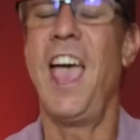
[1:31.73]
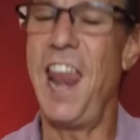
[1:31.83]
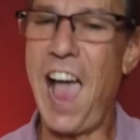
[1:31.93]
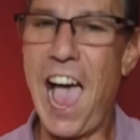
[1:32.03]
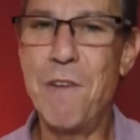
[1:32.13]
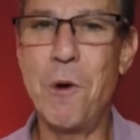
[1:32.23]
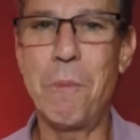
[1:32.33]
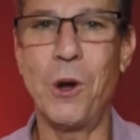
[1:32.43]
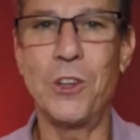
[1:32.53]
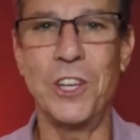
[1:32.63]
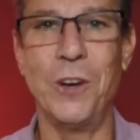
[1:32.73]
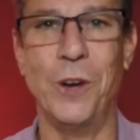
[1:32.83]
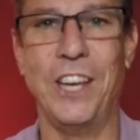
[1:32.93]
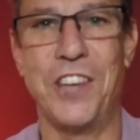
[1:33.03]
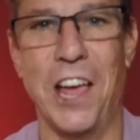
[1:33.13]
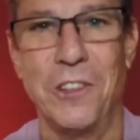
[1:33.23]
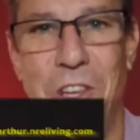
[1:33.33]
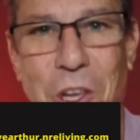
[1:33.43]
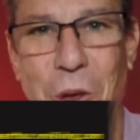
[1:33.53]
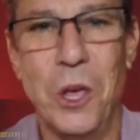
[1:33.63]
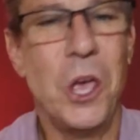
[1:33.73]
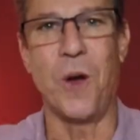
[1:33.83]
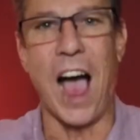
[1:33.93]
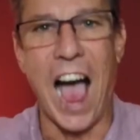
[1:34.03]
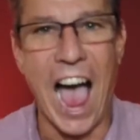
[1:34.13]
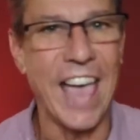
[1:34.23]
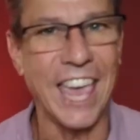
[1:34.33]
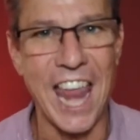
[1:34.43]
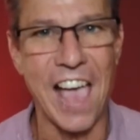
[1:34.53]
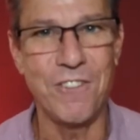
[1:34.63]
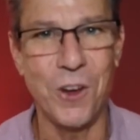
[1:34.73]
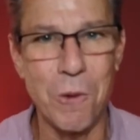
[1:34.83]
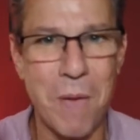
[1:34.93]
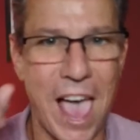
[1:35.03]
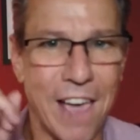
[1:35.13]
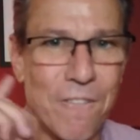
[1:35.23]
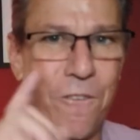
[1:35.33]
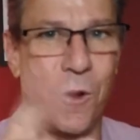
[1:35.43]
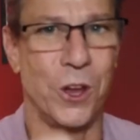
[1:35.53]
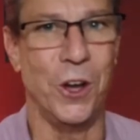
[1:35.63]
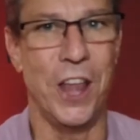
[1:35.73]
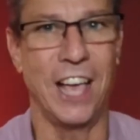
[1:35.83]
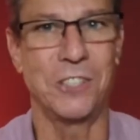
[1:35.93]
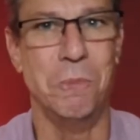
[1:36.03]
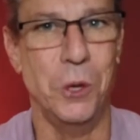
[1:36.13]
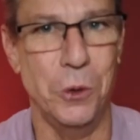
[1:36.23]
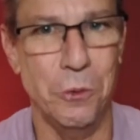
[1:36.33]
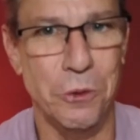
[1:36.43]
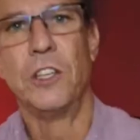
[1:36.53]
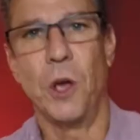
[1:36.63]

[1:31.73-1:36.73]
and I will personally reach out to you so I can have your back for your next move.